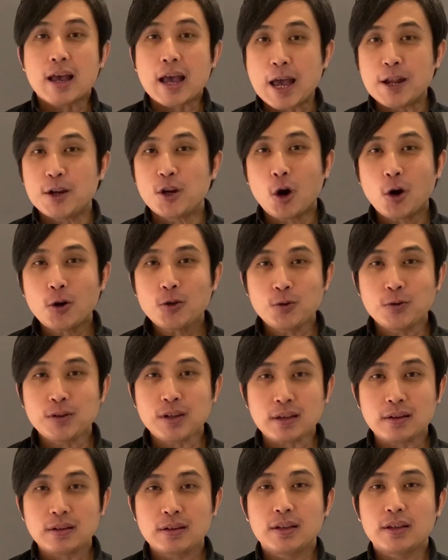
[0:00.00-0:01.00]
And all you
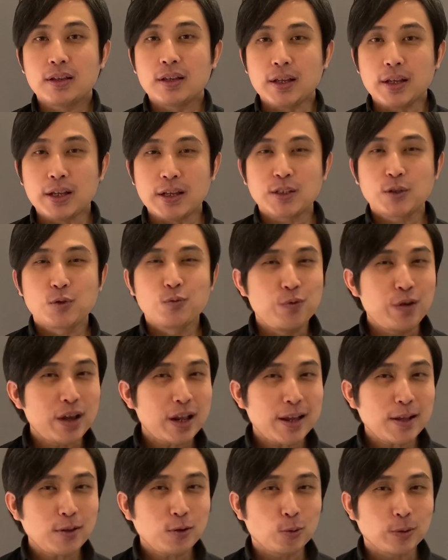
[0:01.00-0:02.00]
need is
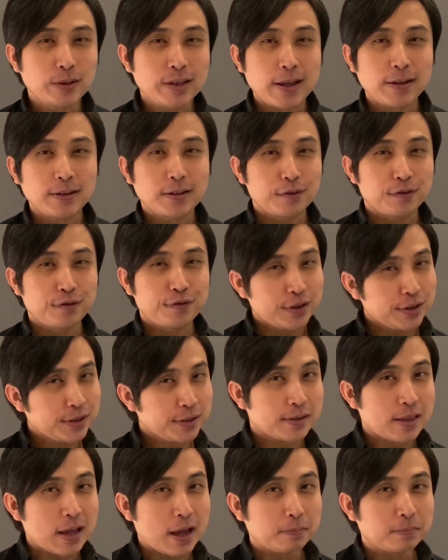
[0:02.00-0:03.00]
willing to take the
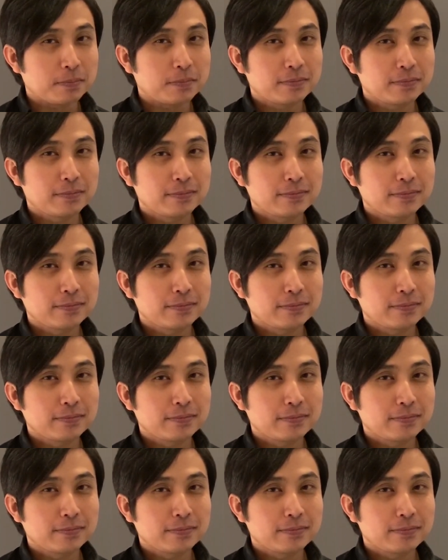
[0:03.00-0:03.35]
first step.